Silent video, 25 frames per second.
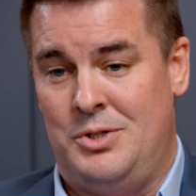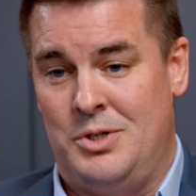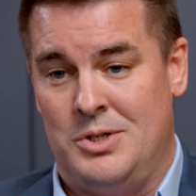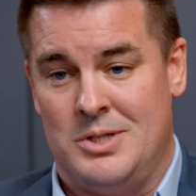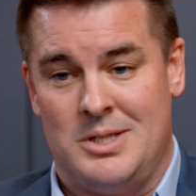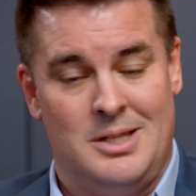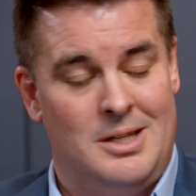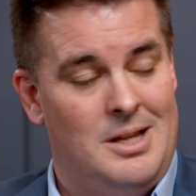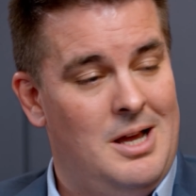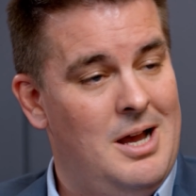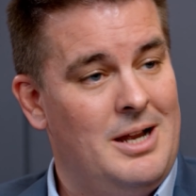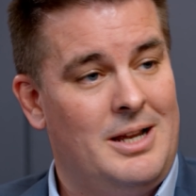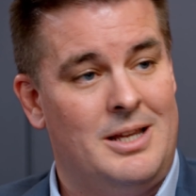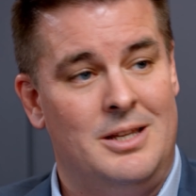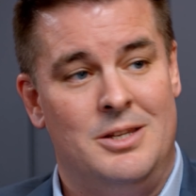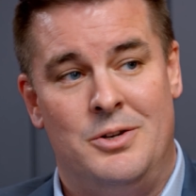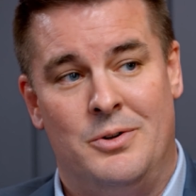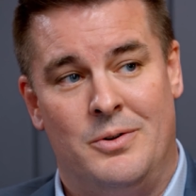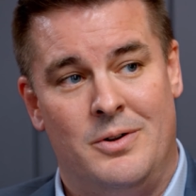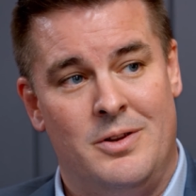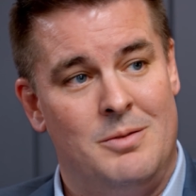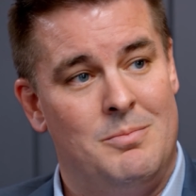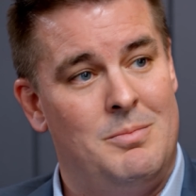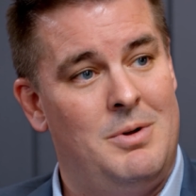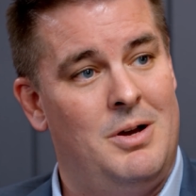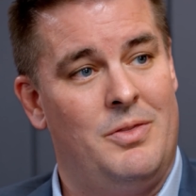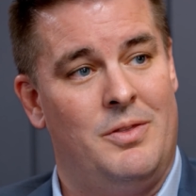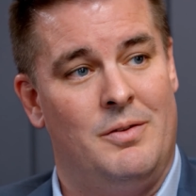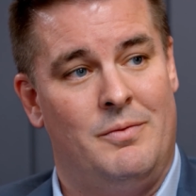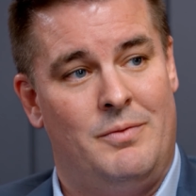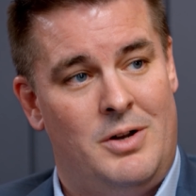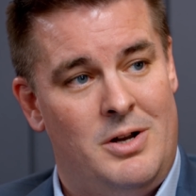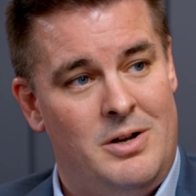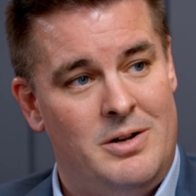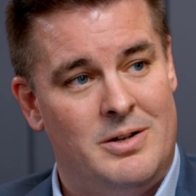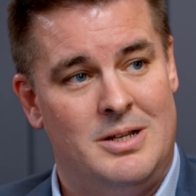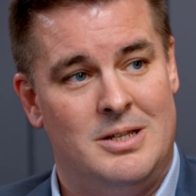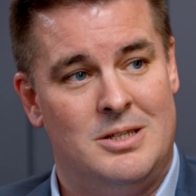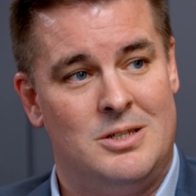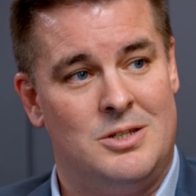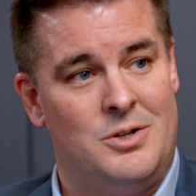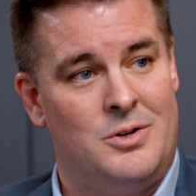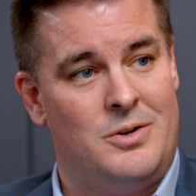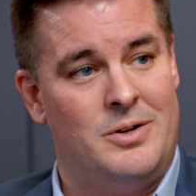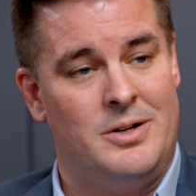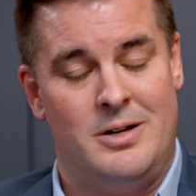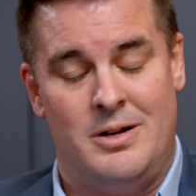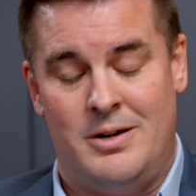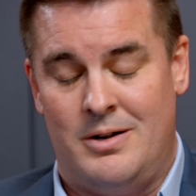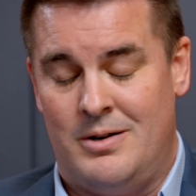Just lock it during the month of August
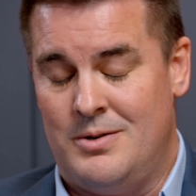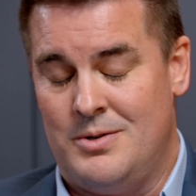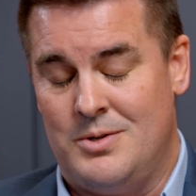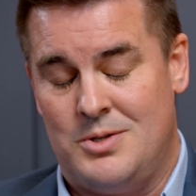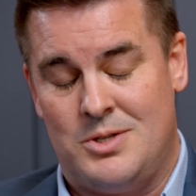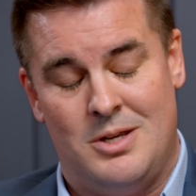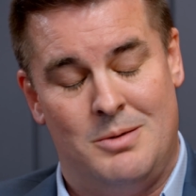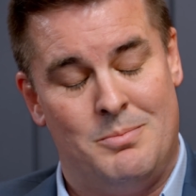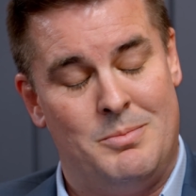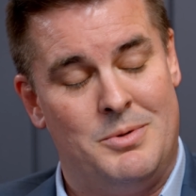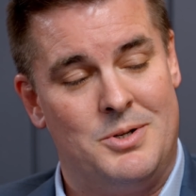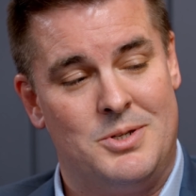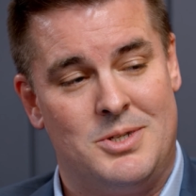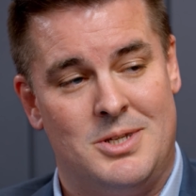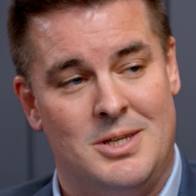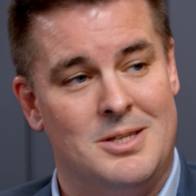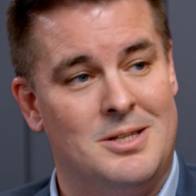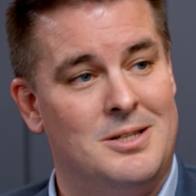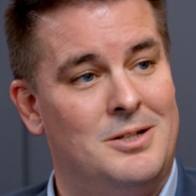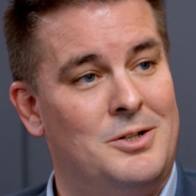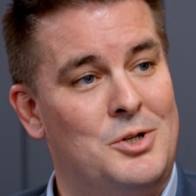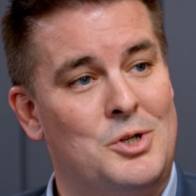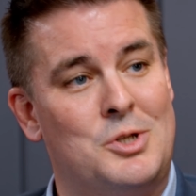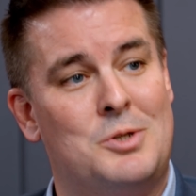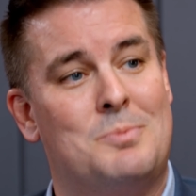during our Summer Sizzler